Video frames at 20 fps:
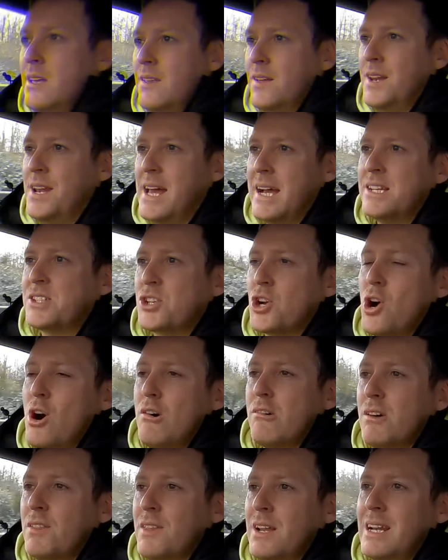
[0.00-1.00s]
The next
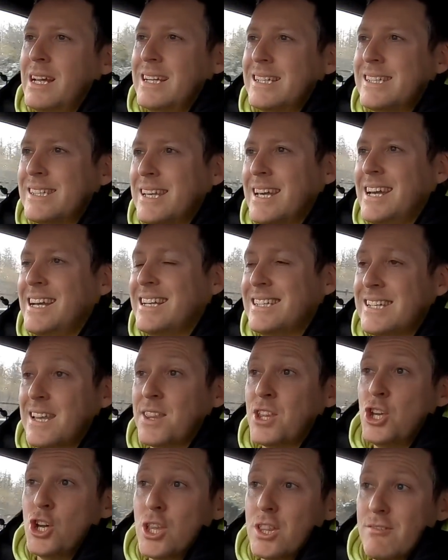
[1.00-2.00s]
car on the list is
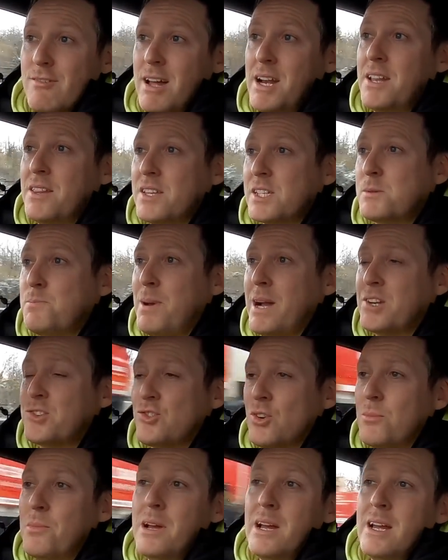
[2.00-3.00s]
at the other end of the
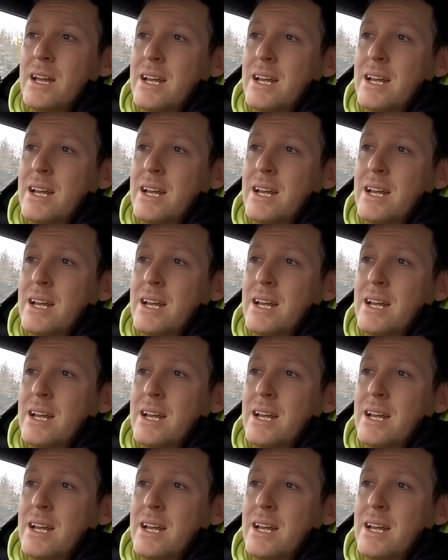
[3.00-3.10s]
spectrum.